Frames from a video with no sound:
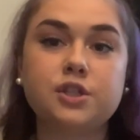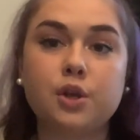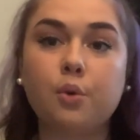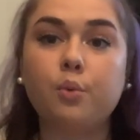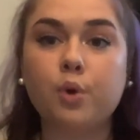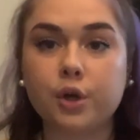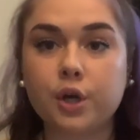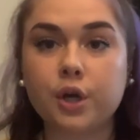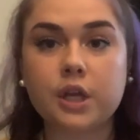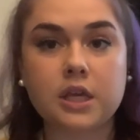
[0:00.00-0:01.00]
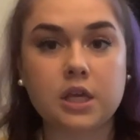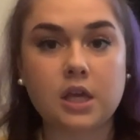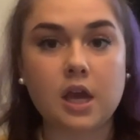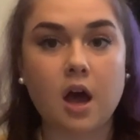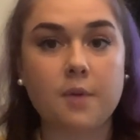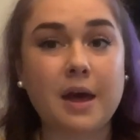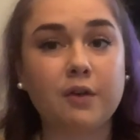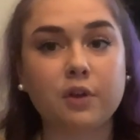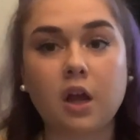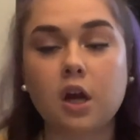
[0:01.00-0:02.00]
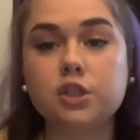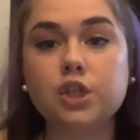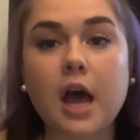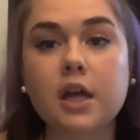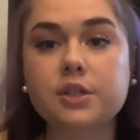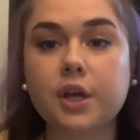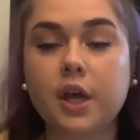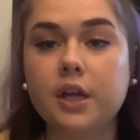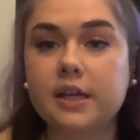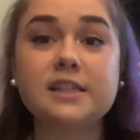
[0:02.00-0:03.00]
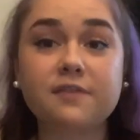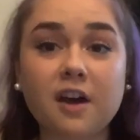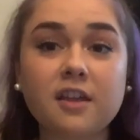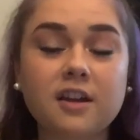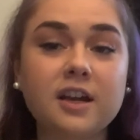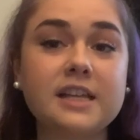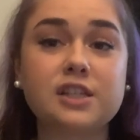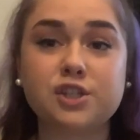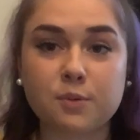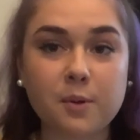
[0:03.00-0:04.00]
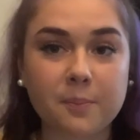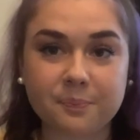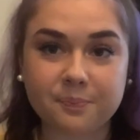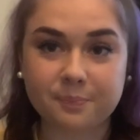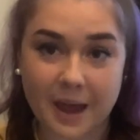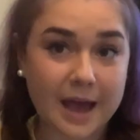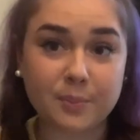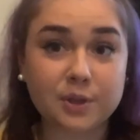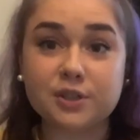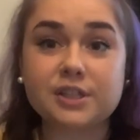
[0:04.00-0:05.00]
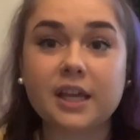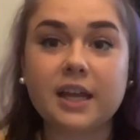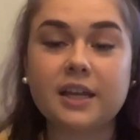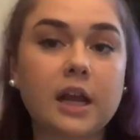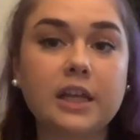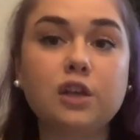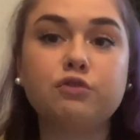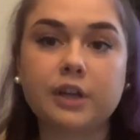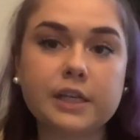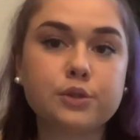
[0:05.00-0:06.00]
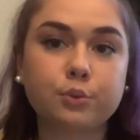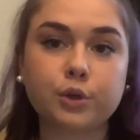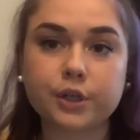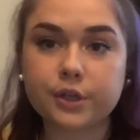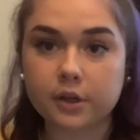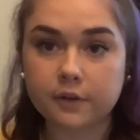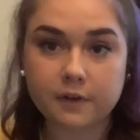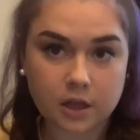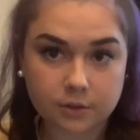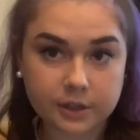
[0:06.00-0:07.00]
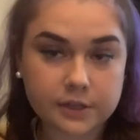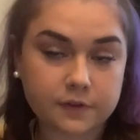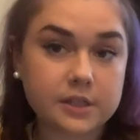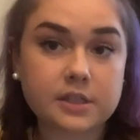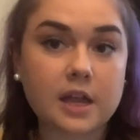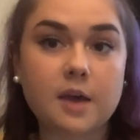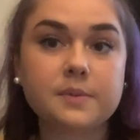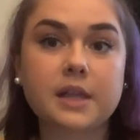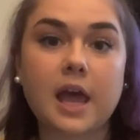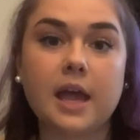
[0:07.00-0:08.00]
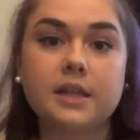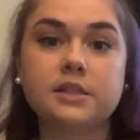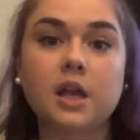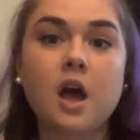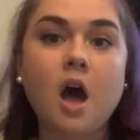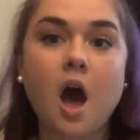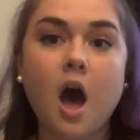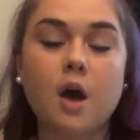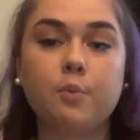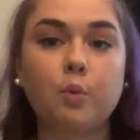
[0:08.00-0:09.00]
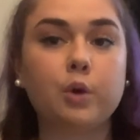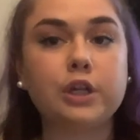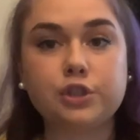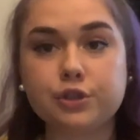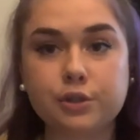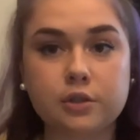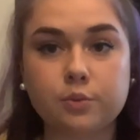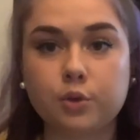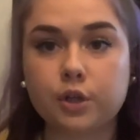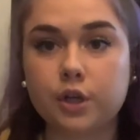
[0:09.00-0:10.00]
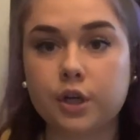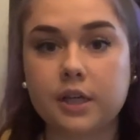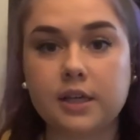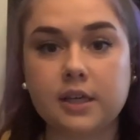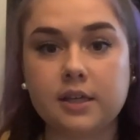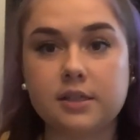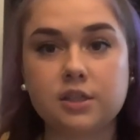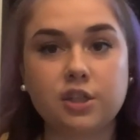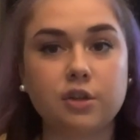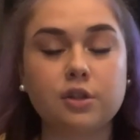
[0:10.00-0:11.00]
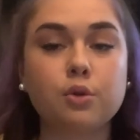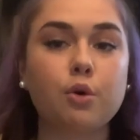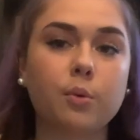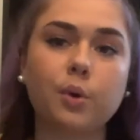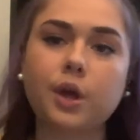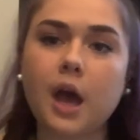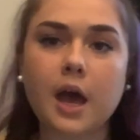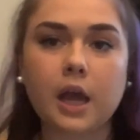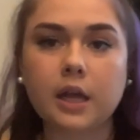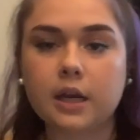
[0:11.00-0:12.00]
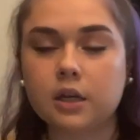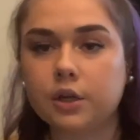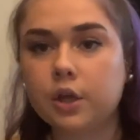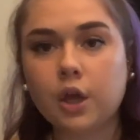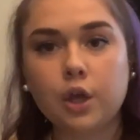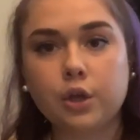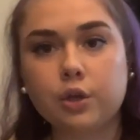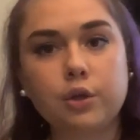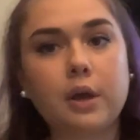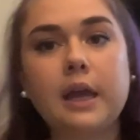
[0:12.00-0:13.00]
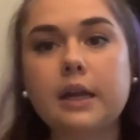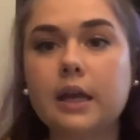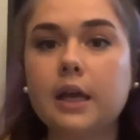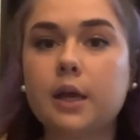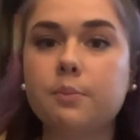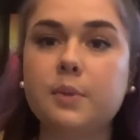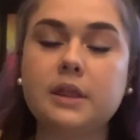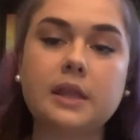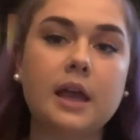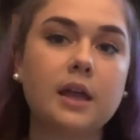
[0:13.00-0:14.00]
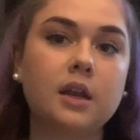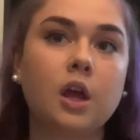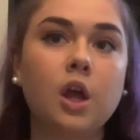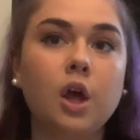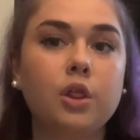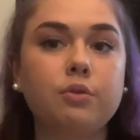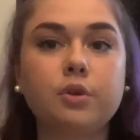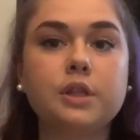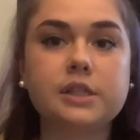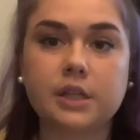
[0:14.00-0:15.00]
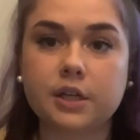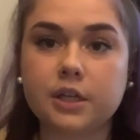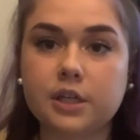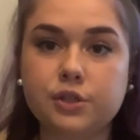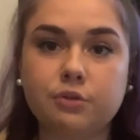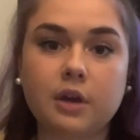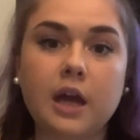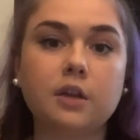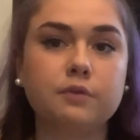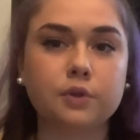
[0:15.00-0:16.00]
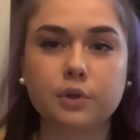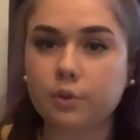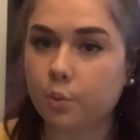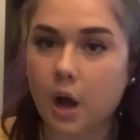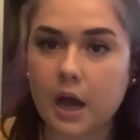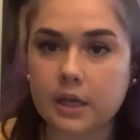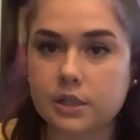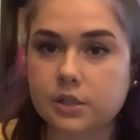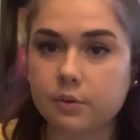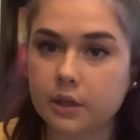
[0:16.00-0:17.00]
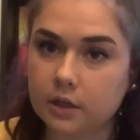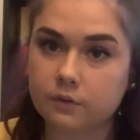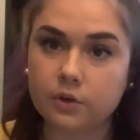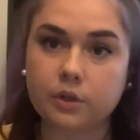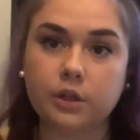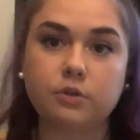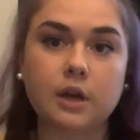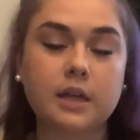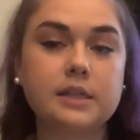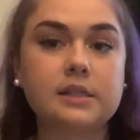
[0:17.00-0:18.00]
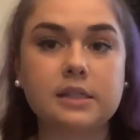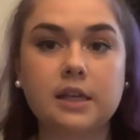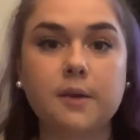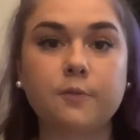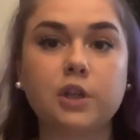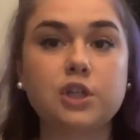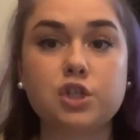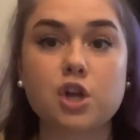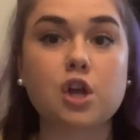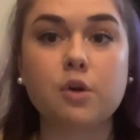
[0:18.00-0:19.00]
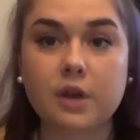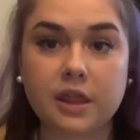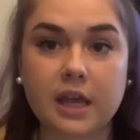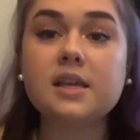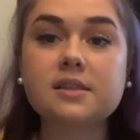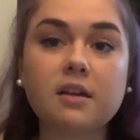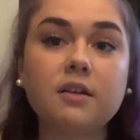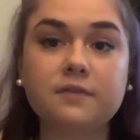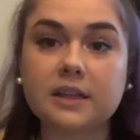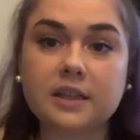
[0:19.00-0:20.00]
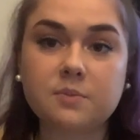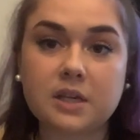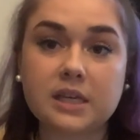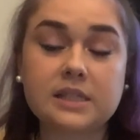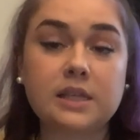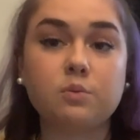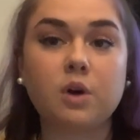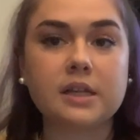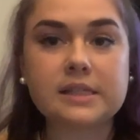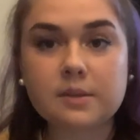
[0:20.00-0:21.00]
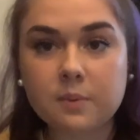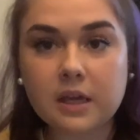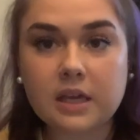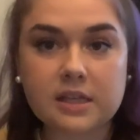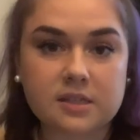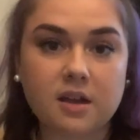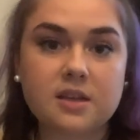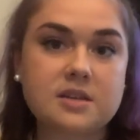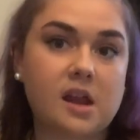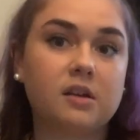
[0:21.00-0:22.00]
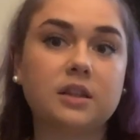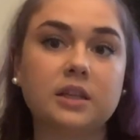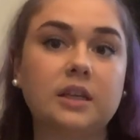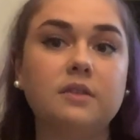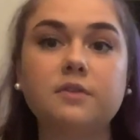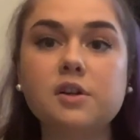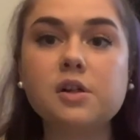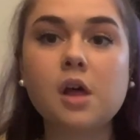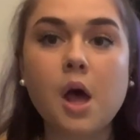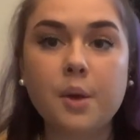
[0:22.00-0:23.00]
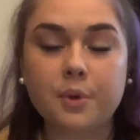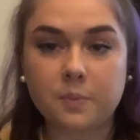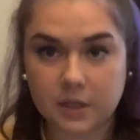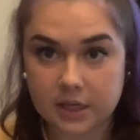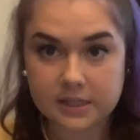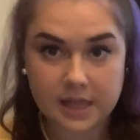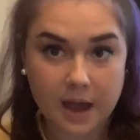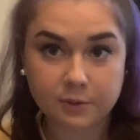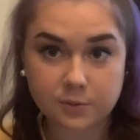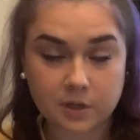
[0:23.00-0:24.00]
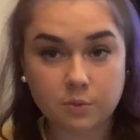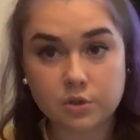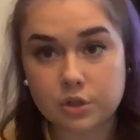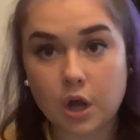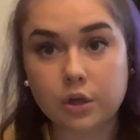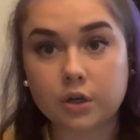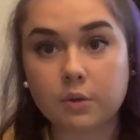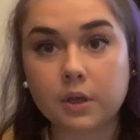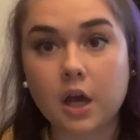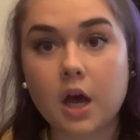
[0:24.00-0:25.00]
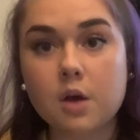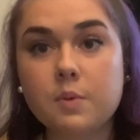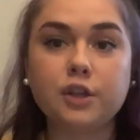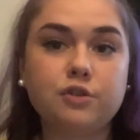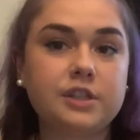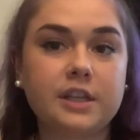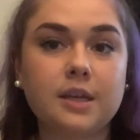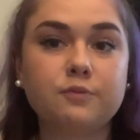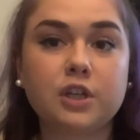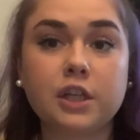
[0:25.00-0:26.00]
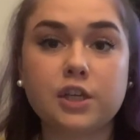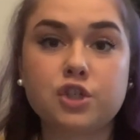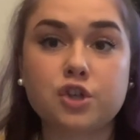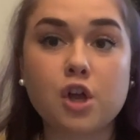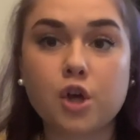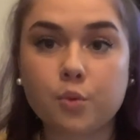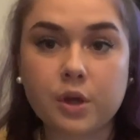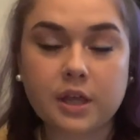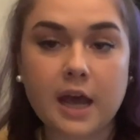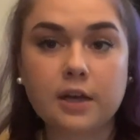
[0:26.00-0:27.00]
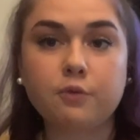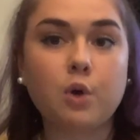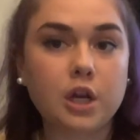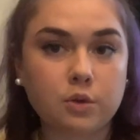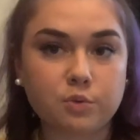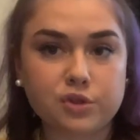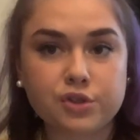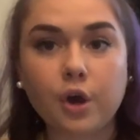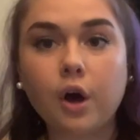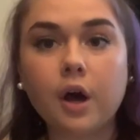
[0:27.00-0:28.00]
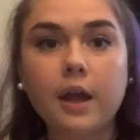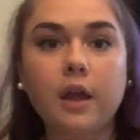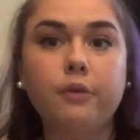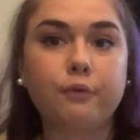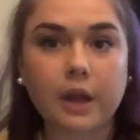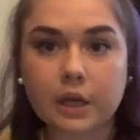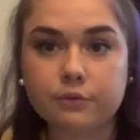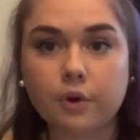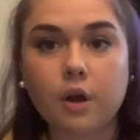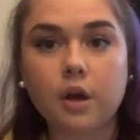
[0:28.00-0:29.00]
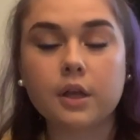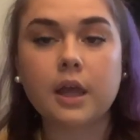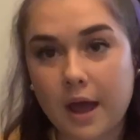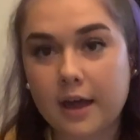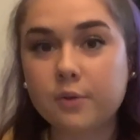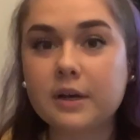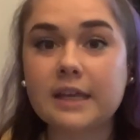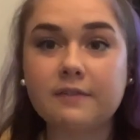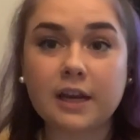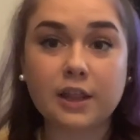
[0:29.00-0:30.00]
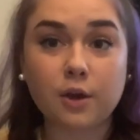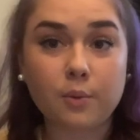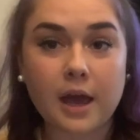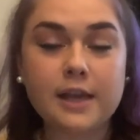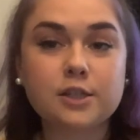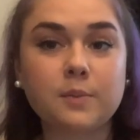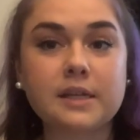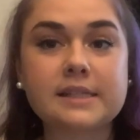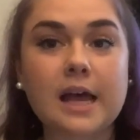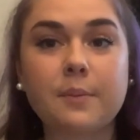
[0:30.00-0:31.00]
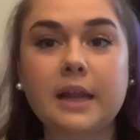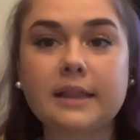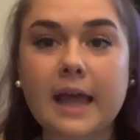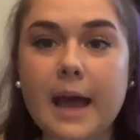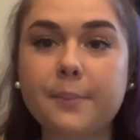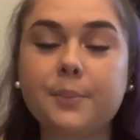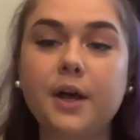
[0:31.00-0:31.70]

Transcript: So Warner, he had a really hard childhood. His father is a super bad person, and he raised Warner to follow in his footsteps. And when we're introduced to Warner, he's, you know, this horrible guy, and you know, you hate him, but then through the series you kind of learn why he's so evil, and you kind of see him really struggle with it. He's not our villain because he wants to be, he's not inherently evil, but because that was what he was taught growing up, and you see him really struggle with kind of what he was taught and right and wrong. But I don't want to give anything away, so I'm going to stop it at that.